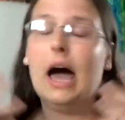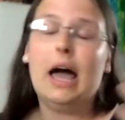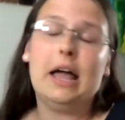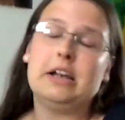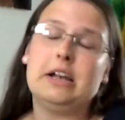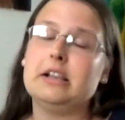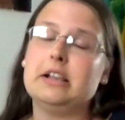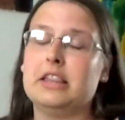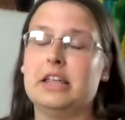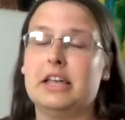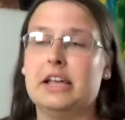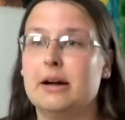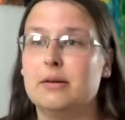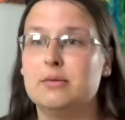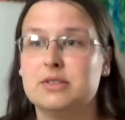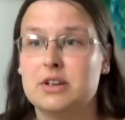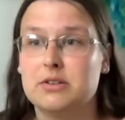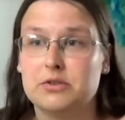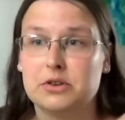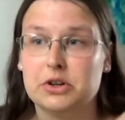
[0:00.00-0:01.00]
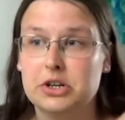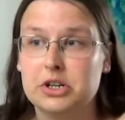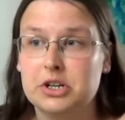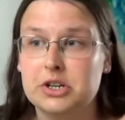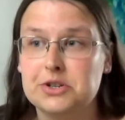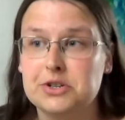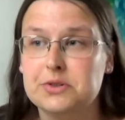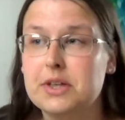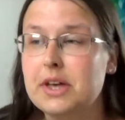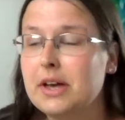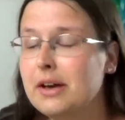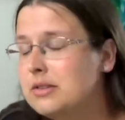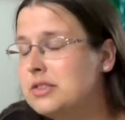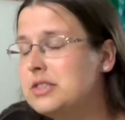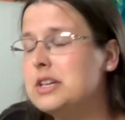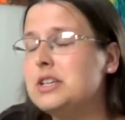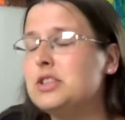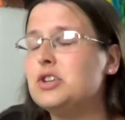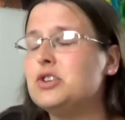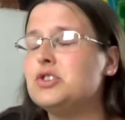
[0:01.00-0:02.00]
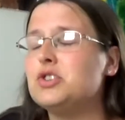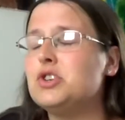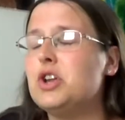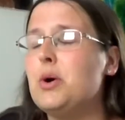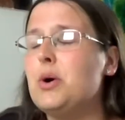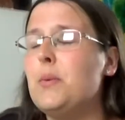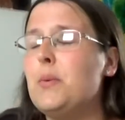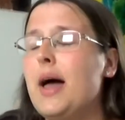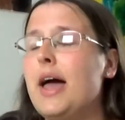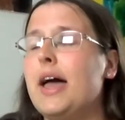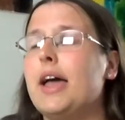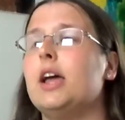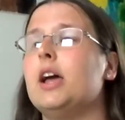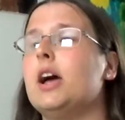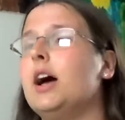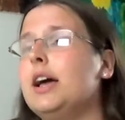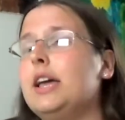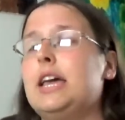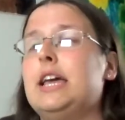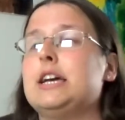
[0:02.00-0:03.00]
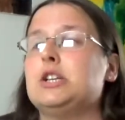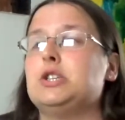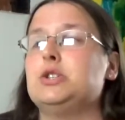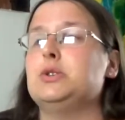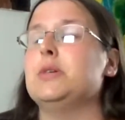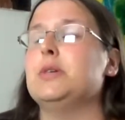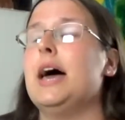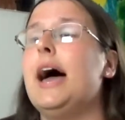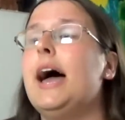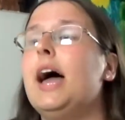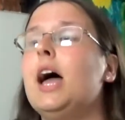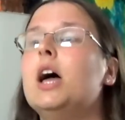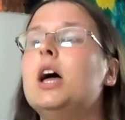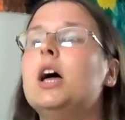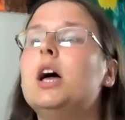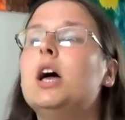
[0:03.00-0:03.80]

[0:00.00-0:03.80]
i didn't think i was ever going to do that i was like there's no way i can't do that